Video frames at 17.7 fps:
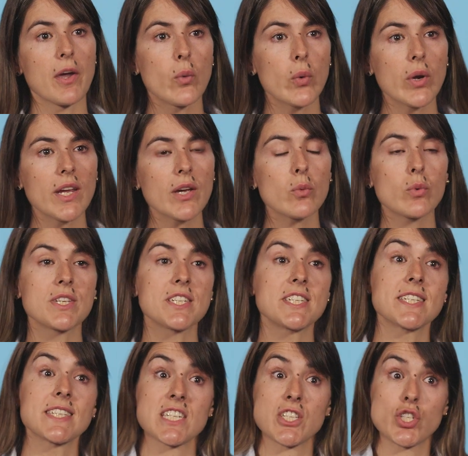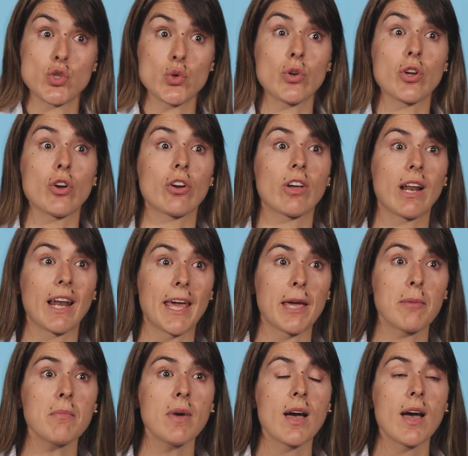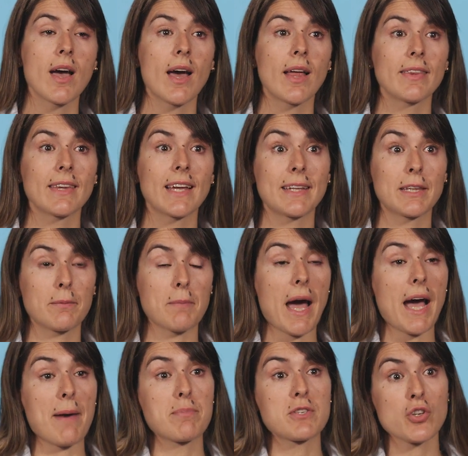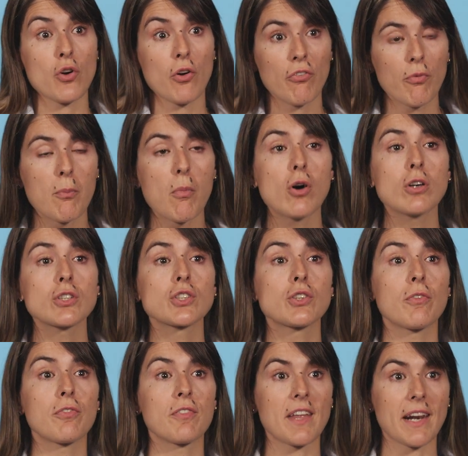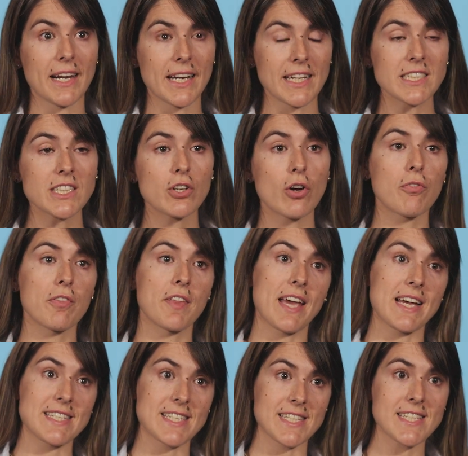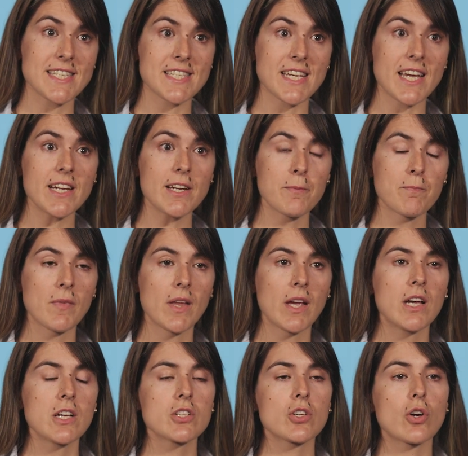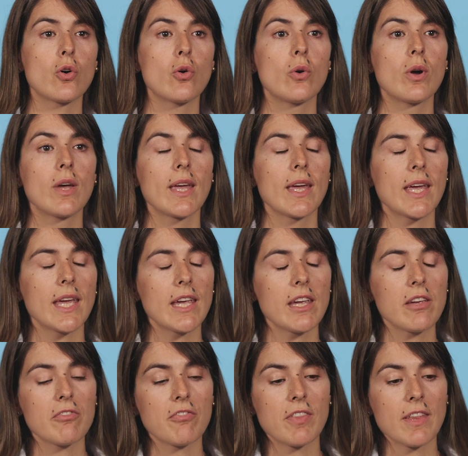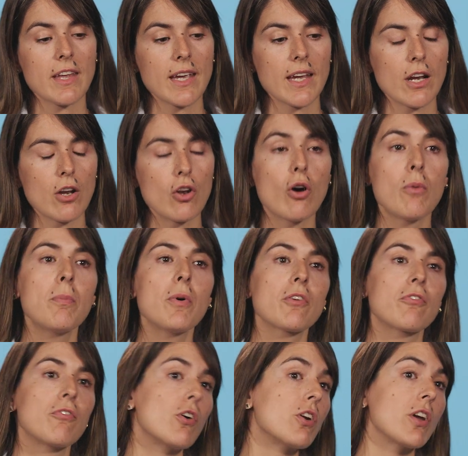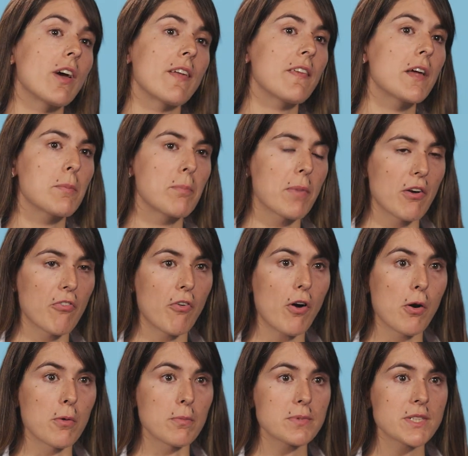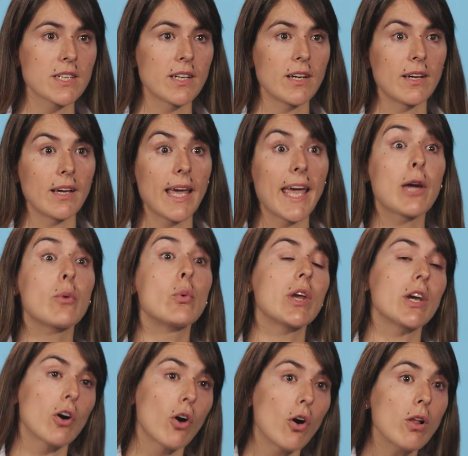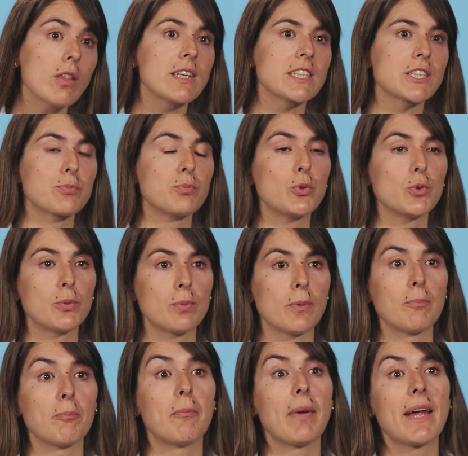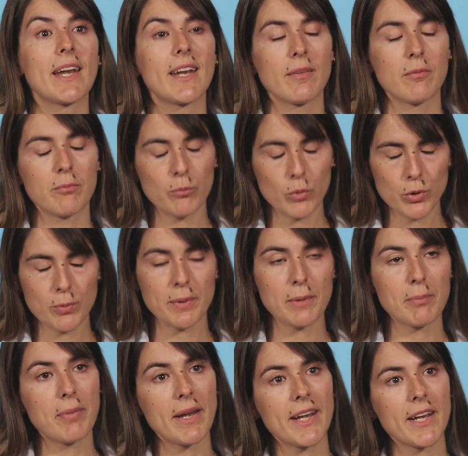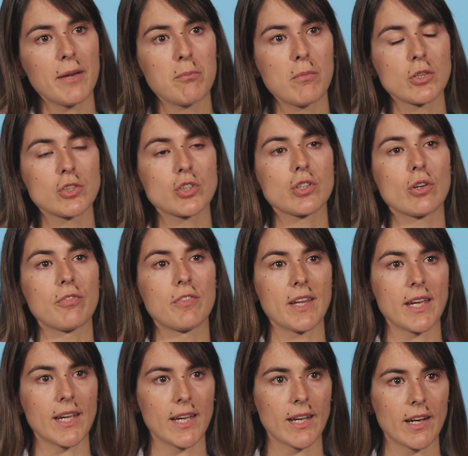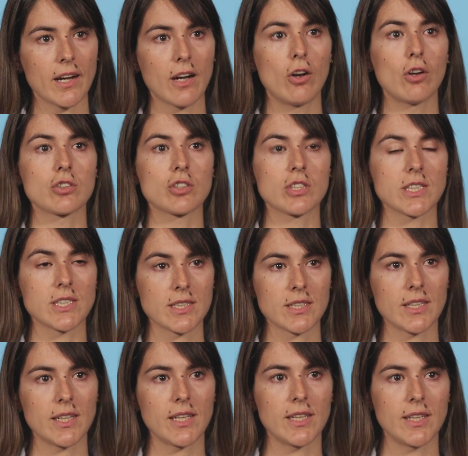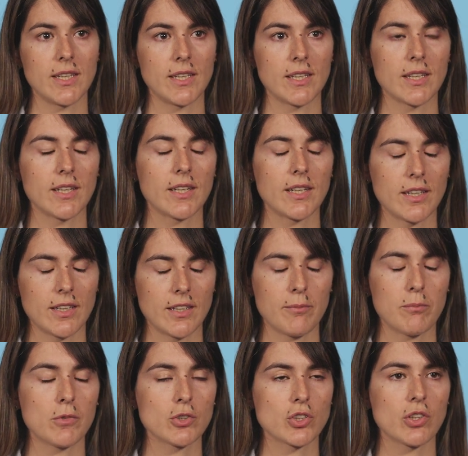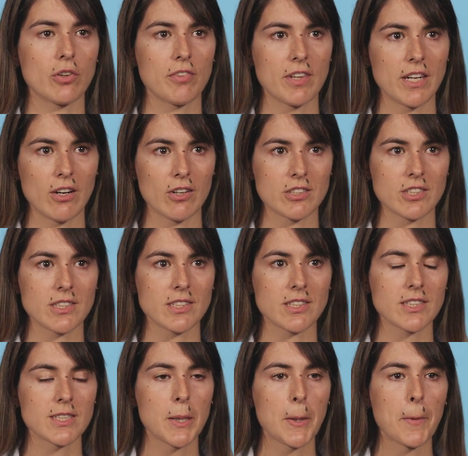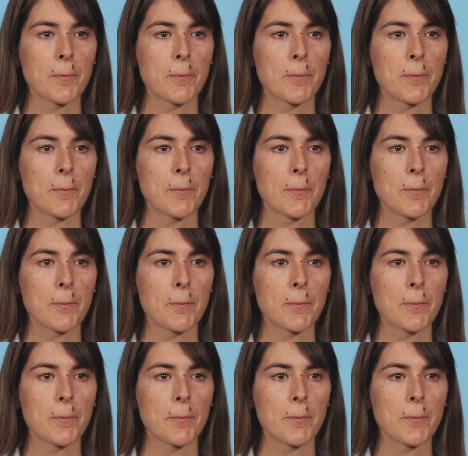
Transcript: equity, which is a junior claim that absorbs most of the risk of the asset side. So if the loan portfolio underperforms, equity holders would be bearing most of the losses in most of the losses.